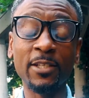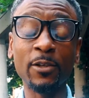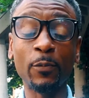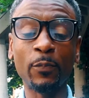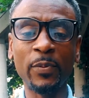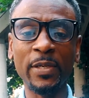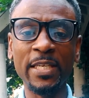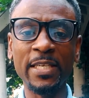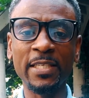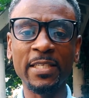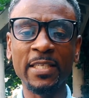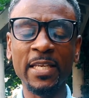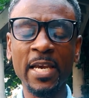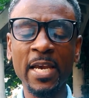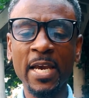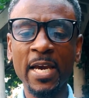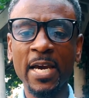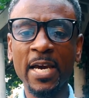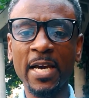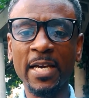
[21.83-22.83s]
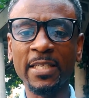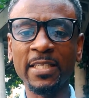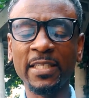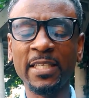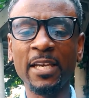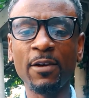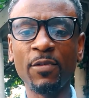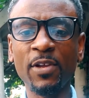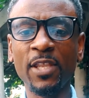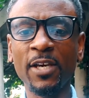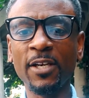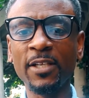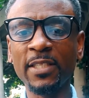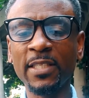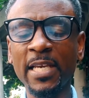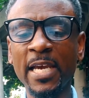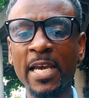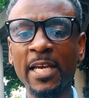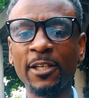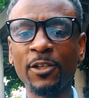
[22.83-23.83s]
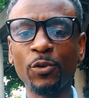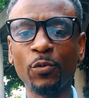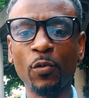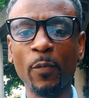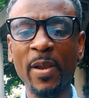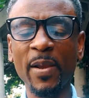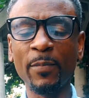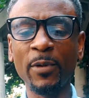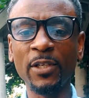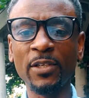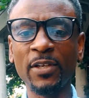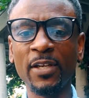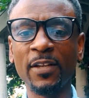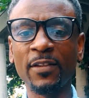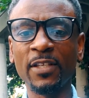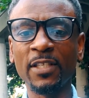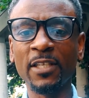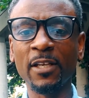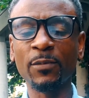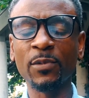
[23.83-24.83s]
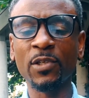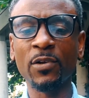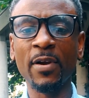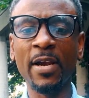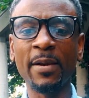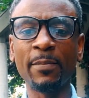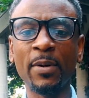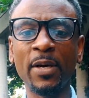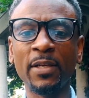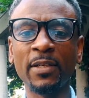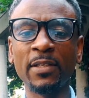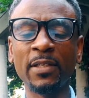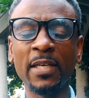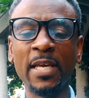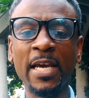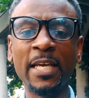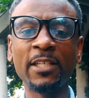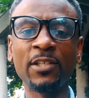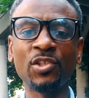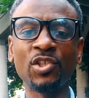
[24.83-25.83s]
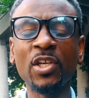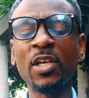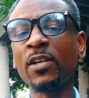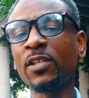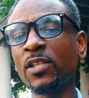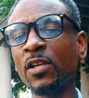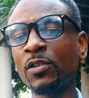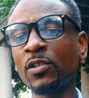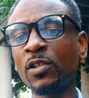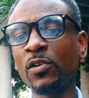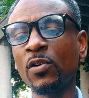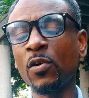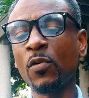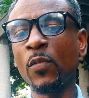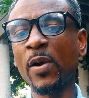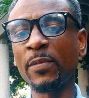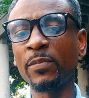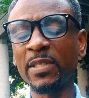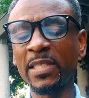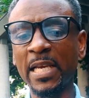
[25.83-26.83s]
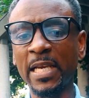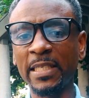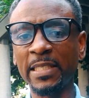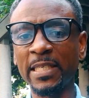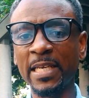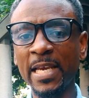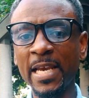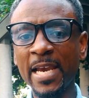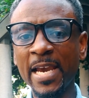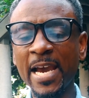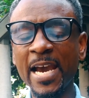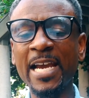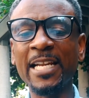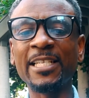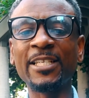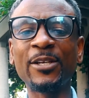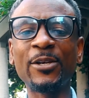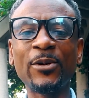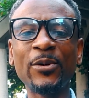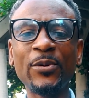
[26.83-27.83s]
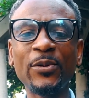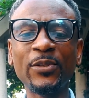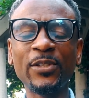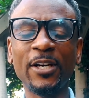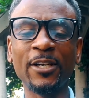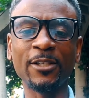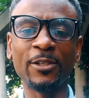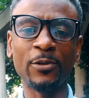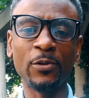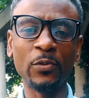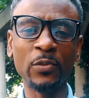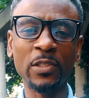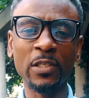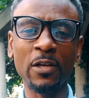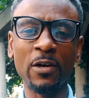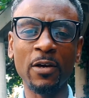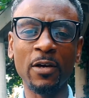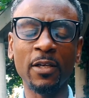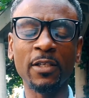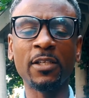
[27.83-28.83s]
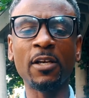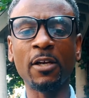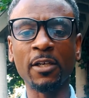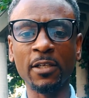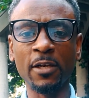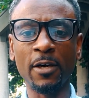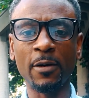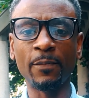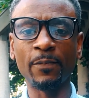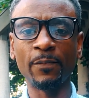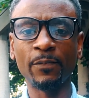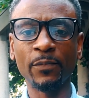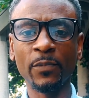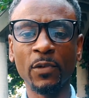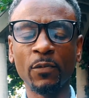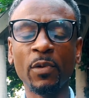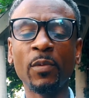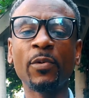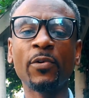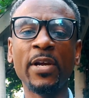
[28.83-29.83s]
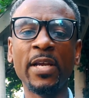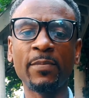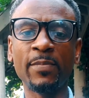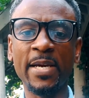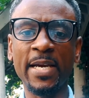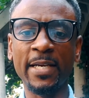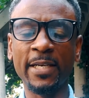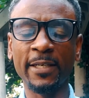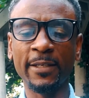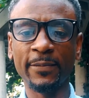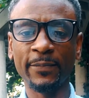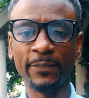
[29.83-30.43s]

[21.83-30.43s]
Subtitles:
So please stay with us, and do remember to hit the subscribe button and to check us out on our website at go.gooselaw.com. We'll be right back.